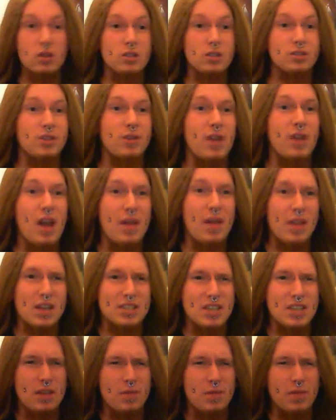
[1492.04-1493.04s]
So So yeah,
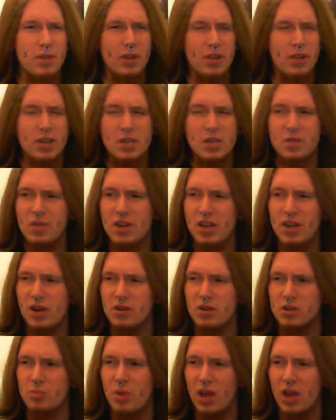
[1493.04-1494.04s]
that's it for this
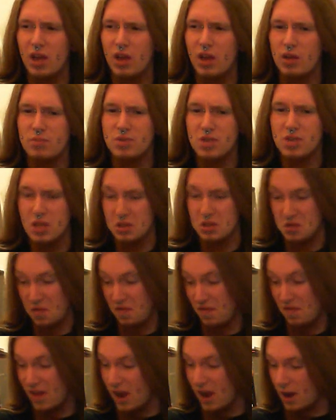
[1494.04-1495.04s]
video's pickup. So there's a
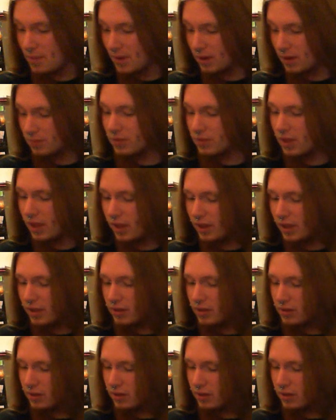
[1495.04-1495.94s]
fair amount there.